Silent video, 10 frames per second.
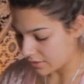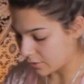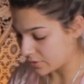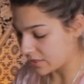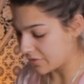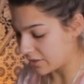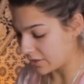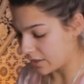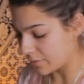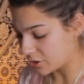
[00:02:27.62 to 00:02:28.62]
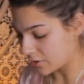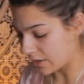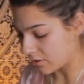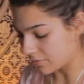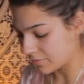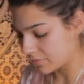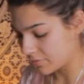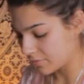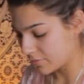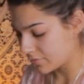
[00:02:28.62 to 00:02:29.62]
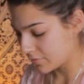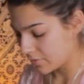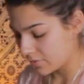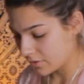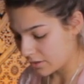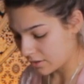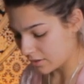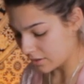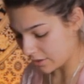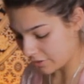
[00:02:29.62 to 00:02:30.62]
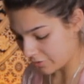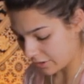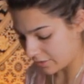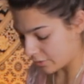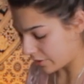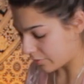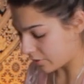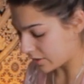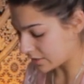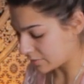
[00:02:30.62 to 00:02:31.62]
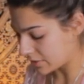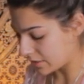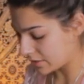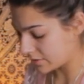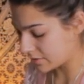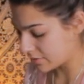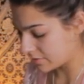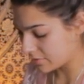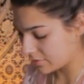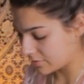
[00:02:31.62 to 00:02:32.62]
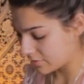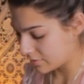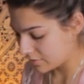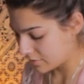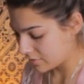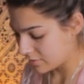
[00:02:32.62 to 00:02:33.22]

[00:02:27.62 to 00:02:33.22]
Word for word: there was definitely a betrayal clarify the Queen of Wands, please.